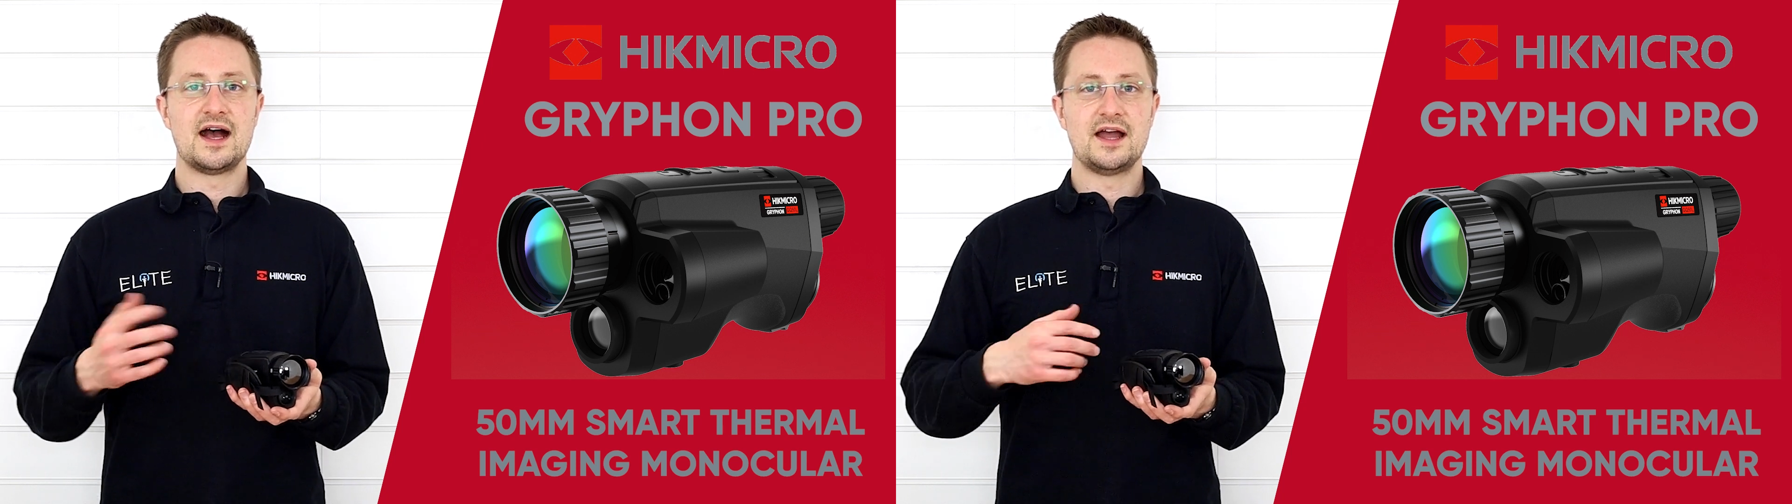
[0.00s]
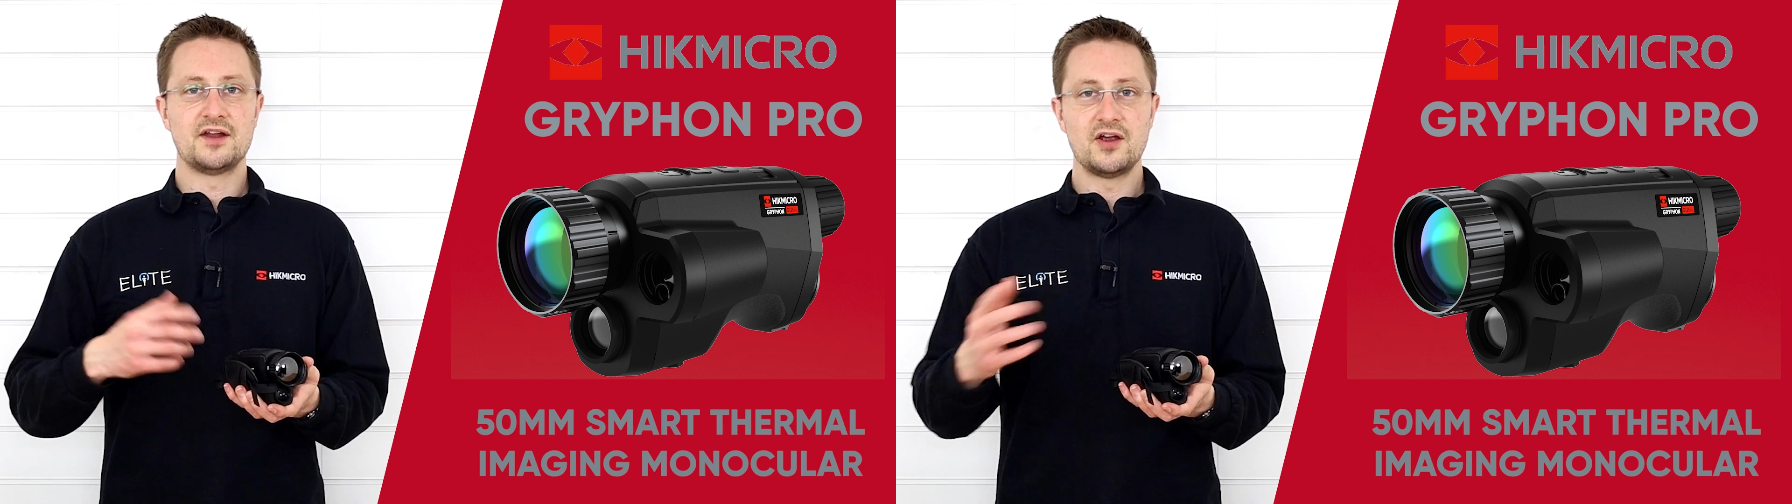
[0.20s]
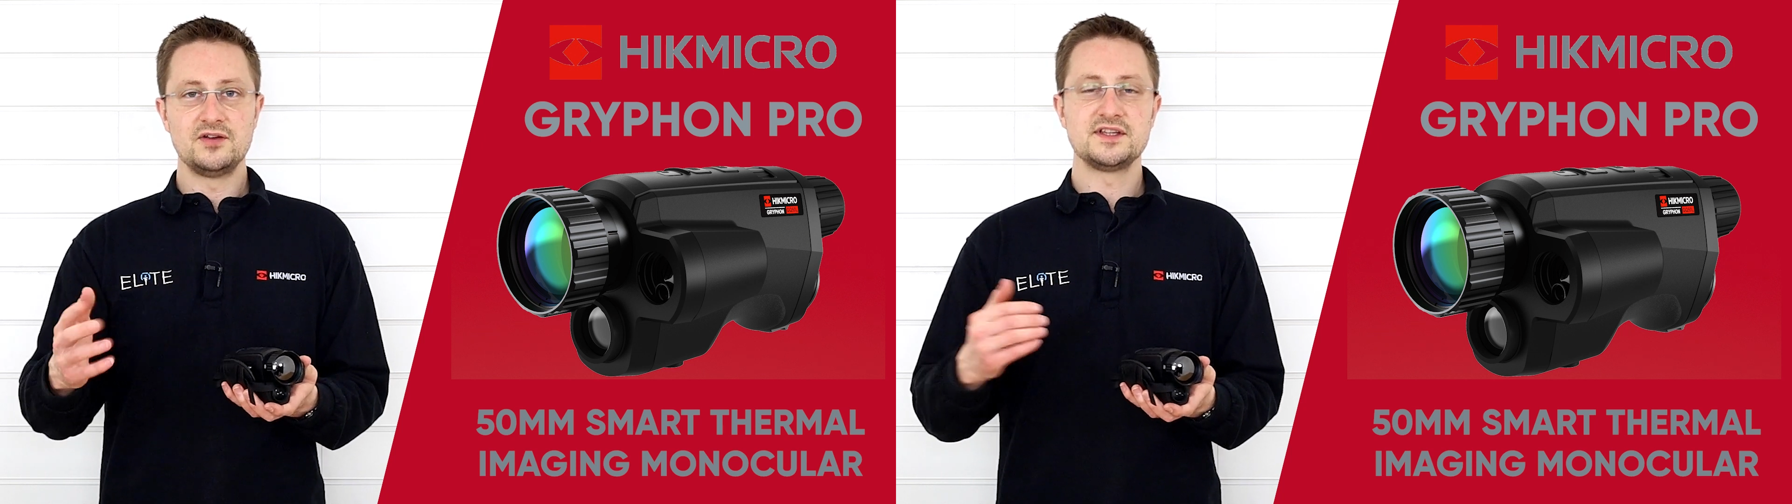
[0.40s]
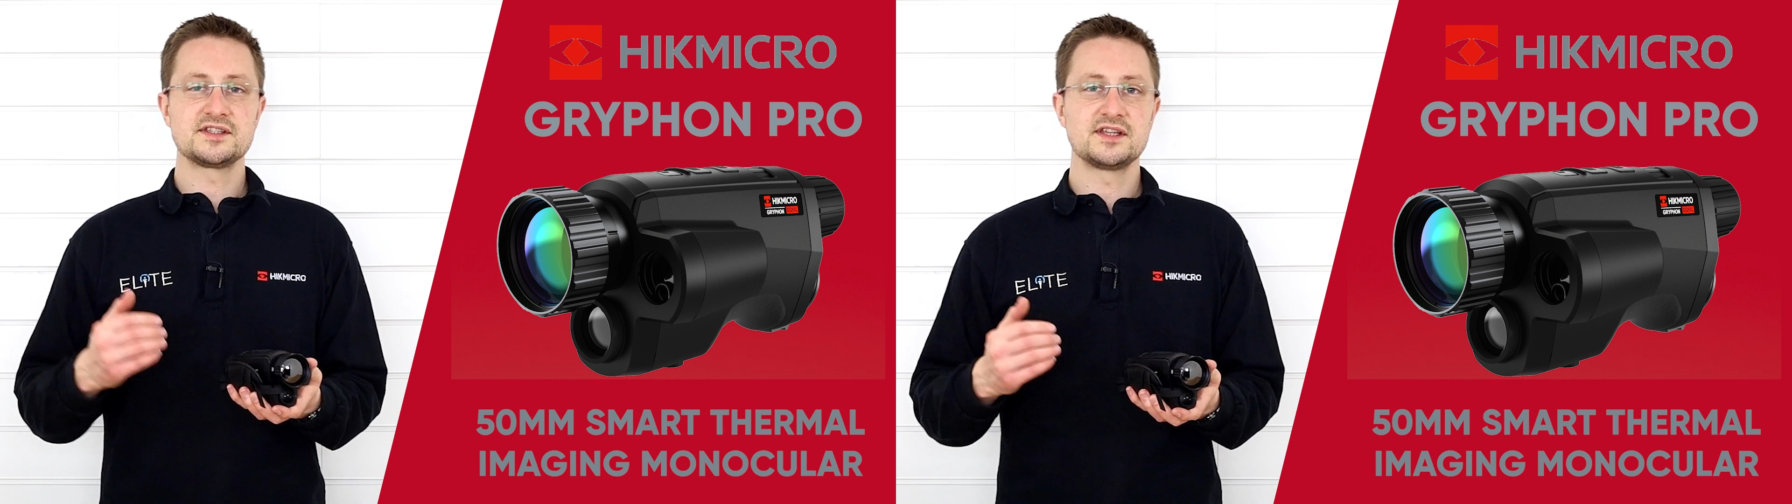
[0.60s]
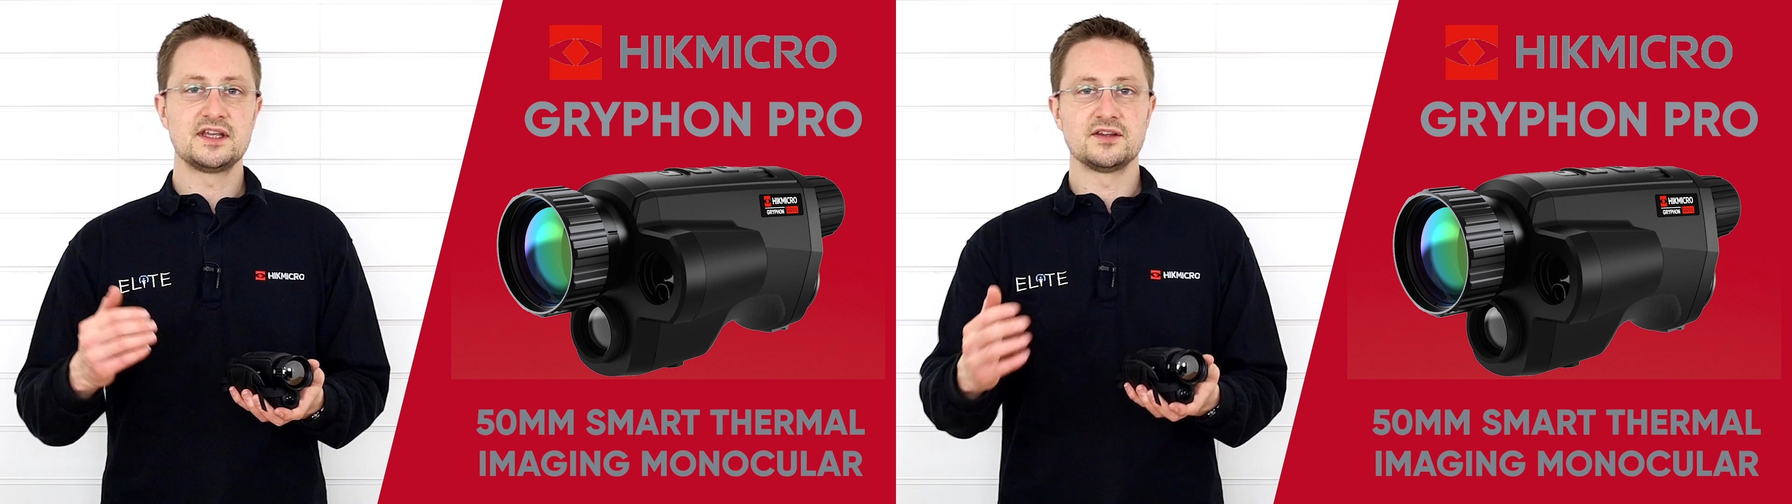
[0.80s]
and only
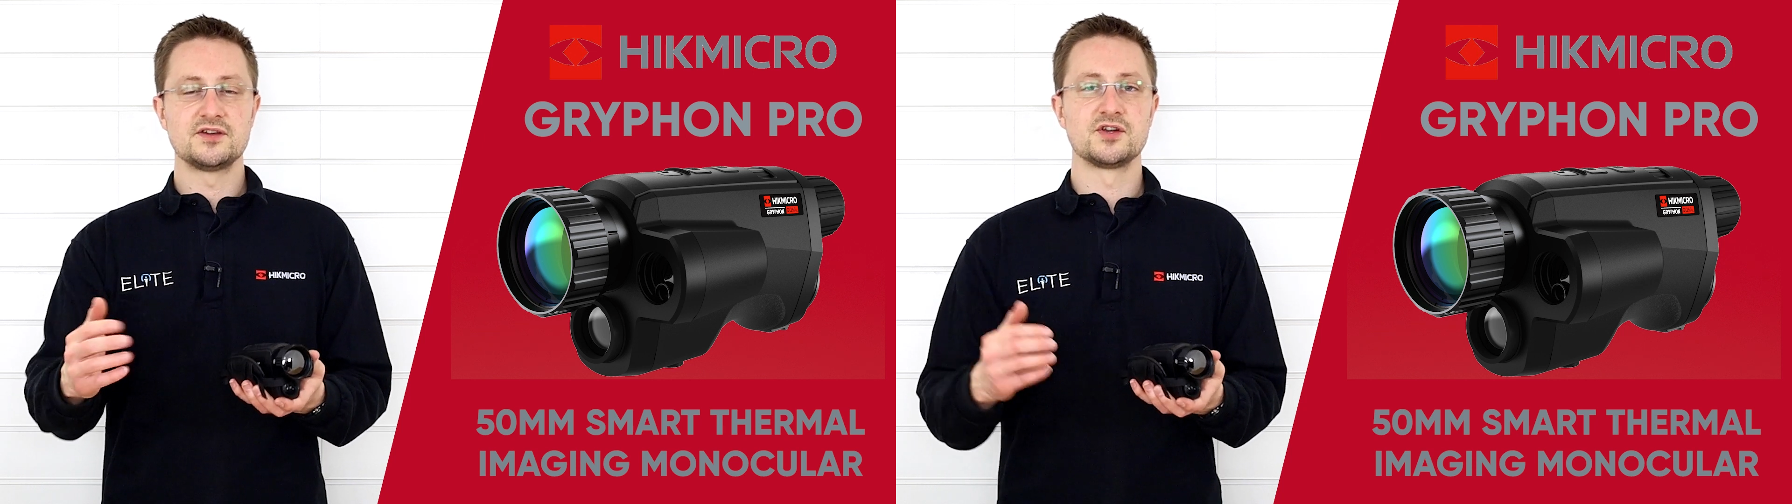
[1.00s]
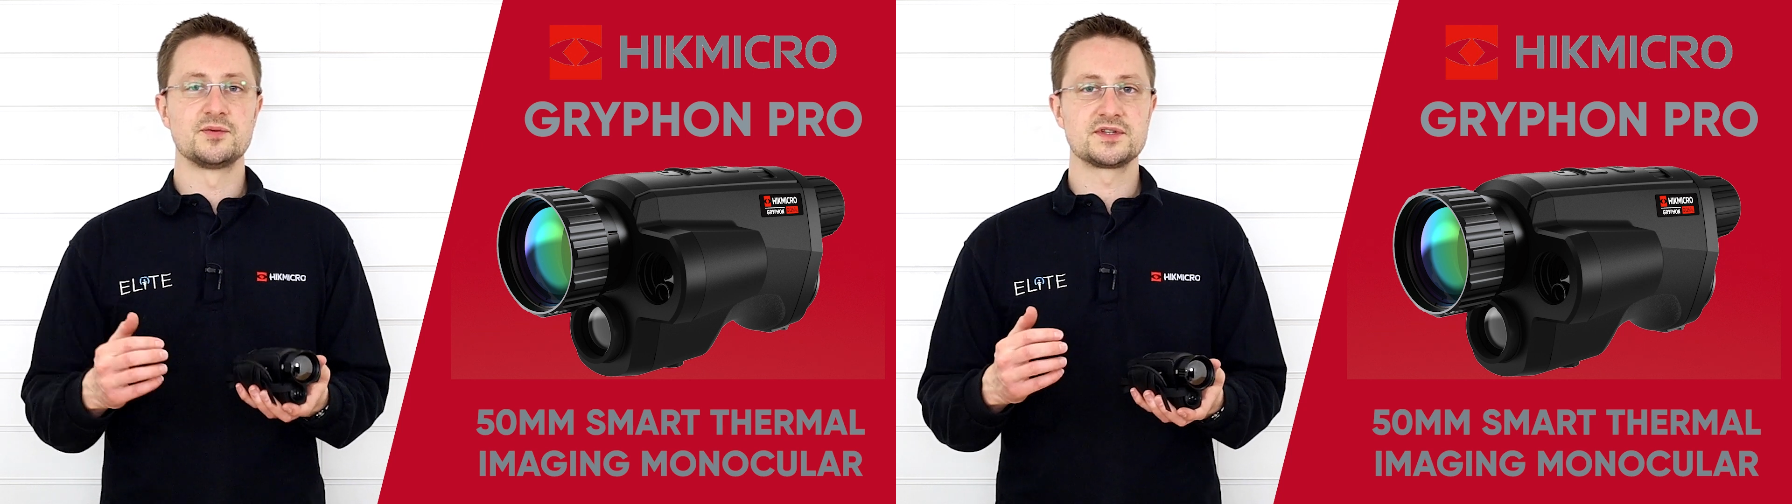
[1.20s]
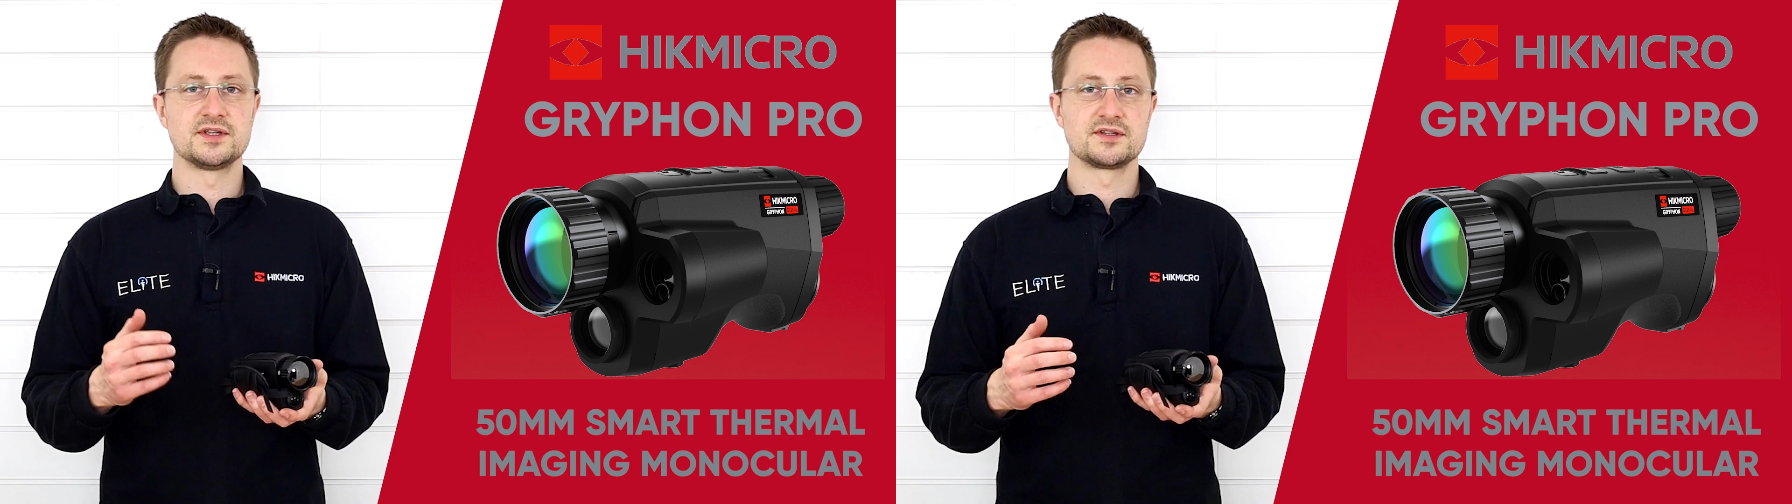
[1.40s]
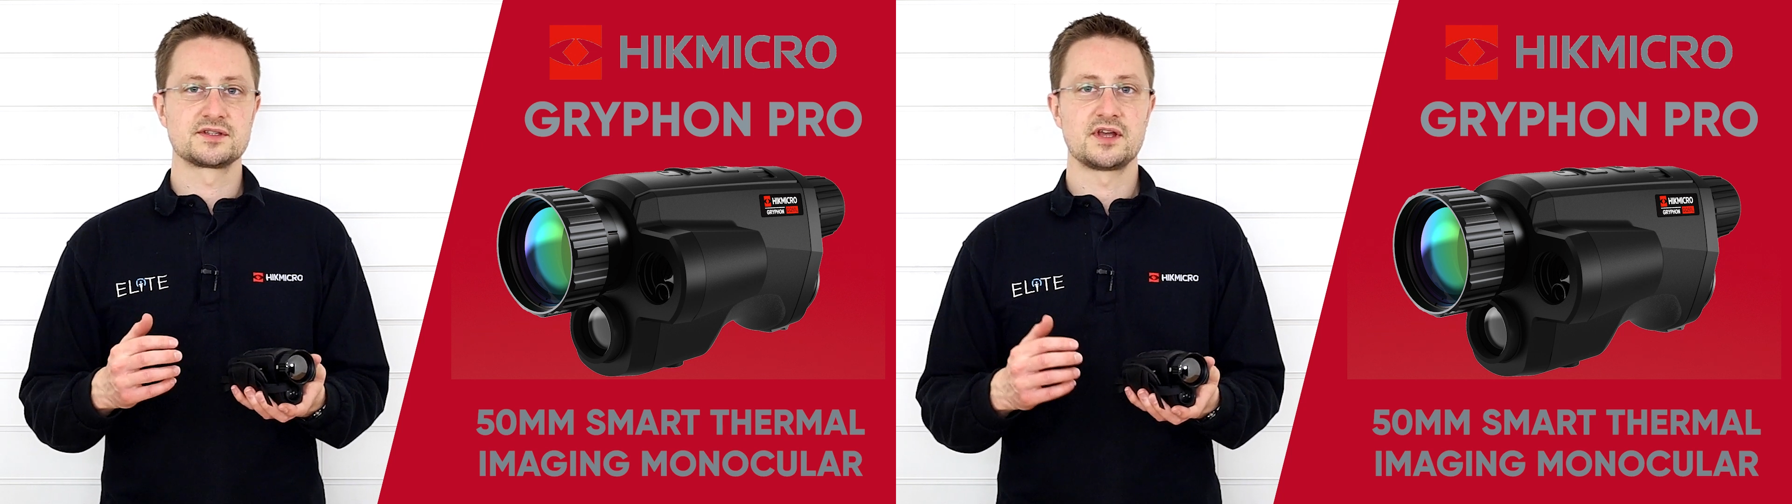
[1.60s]
see those options.